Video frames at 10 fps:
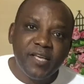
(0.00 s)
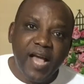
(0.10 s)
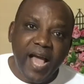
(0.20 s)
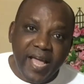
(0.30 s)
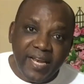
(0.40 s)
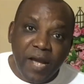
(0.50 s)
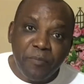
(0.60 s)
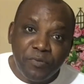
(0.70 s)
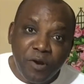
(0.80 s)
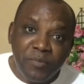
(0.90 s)
I earlier
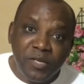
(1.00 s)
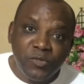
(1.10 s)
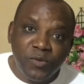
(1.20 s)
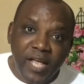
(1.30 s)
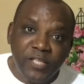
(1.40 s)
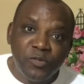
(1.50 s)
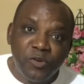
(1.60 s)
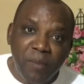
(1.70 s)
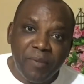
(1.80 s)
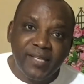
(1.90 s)
promised to let you know
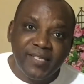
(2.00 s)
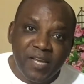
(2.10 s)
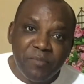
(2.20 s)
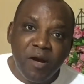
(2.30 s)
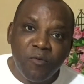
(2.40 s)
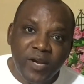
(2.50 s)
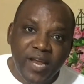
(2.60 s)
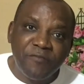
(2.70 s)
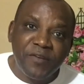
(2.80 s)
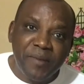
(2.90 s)
about the #1
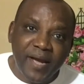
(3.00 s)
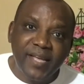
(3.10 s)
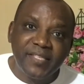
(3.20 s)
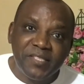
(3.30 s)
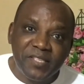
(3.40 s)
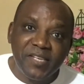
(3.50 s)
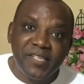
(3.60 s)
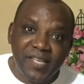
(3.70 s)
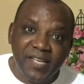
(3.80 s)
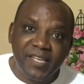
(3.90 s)
affiliate marketing training
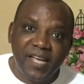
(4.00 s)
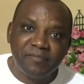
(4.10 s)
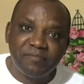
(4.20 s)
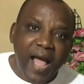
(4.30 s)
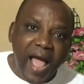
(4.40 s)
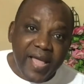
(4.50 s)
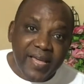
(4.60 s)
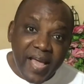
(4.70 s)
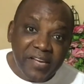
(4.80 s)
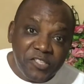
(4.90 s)
center. I
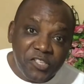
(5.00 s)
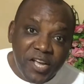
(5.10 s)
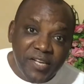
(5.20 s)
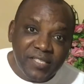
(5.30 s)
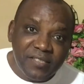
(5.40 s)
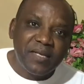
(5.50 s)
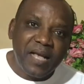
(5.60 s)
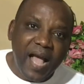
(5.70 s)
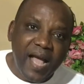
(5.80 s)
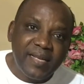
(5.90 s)
get trained,
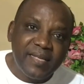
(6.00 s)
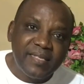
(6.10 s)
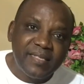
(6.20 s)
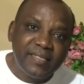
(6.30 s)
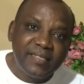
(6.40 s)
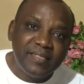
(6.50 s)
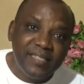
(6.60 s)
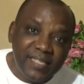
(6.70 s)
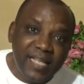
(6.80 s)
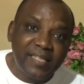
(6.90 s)
and
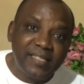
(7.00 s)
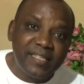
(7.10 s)
this has